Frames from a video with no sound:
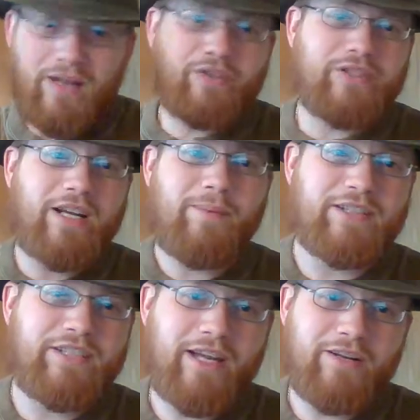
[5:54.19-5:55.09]
Go check out my
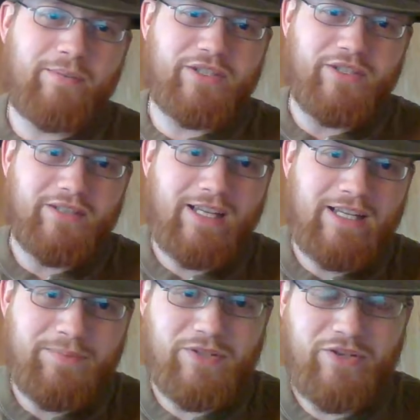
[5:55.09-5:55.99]
channel. Be sure to like,
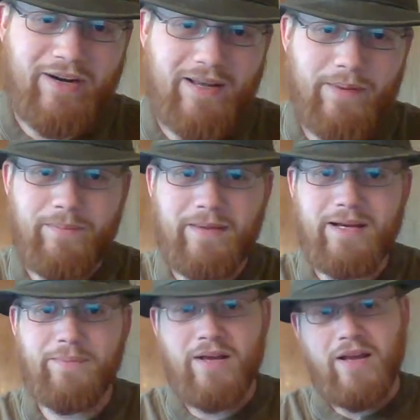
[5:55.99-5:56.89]
subscribe, hit me
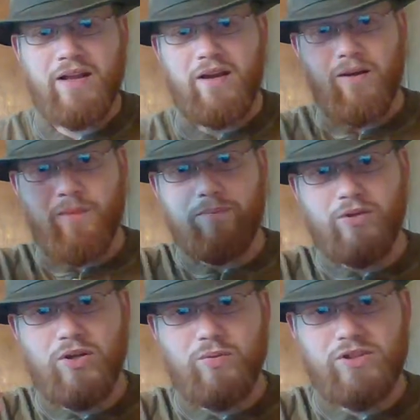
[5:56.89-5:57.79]
up. Comment
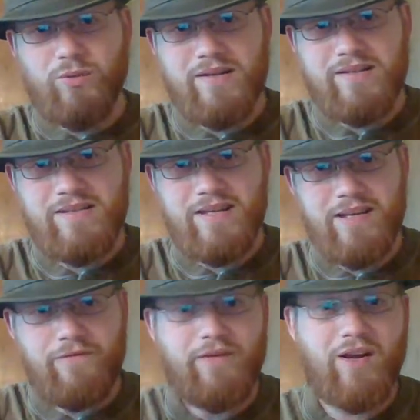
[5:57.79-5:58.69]
below what you want to
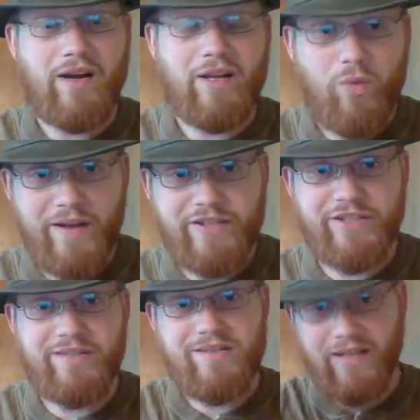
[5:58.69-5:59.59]
see. If you got any
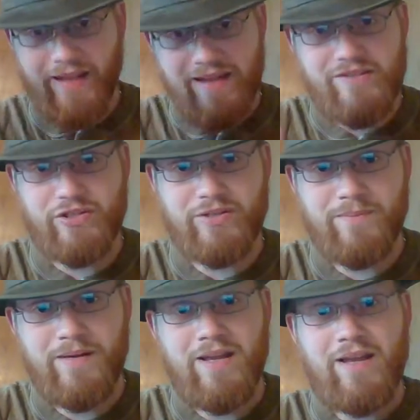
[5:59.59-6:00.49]
questions, I'll answer them.
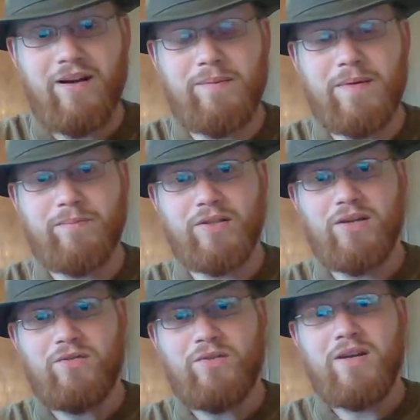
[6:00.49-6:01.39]
Comment
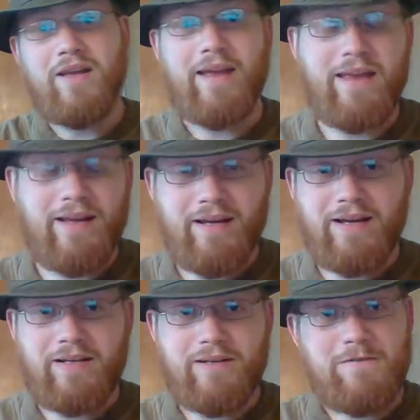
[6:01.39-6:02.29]
below. And
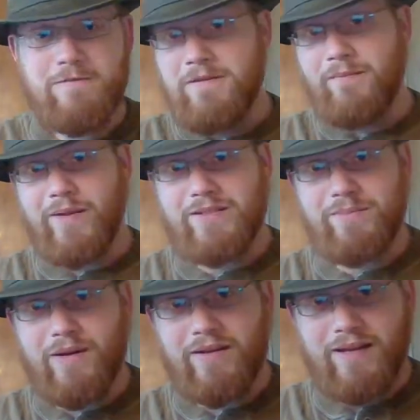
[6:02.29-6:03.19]
that's
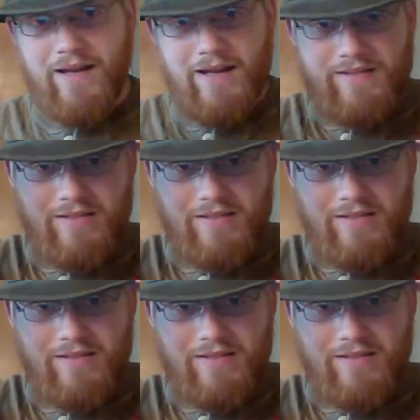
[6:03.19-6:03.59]
about it, guys.